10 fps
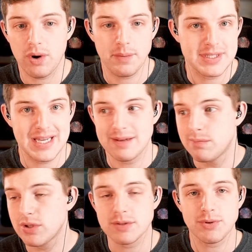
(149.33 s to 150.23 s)
It would take
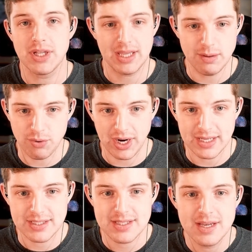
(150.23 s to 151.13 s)
multiple lucky
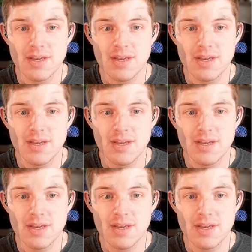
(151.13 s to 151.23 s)
breaks.